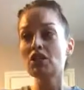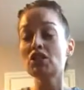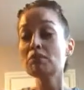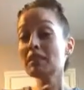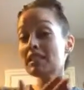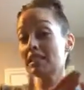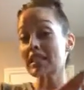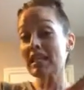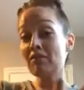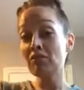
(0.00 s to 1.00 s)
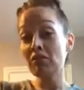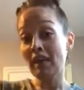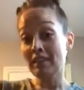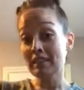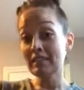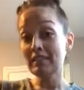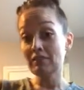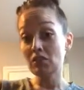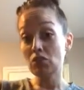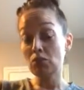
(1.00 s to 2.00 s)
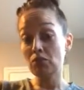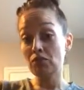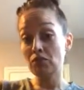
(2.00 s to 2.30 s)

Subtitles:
Just because they gave you that list of 0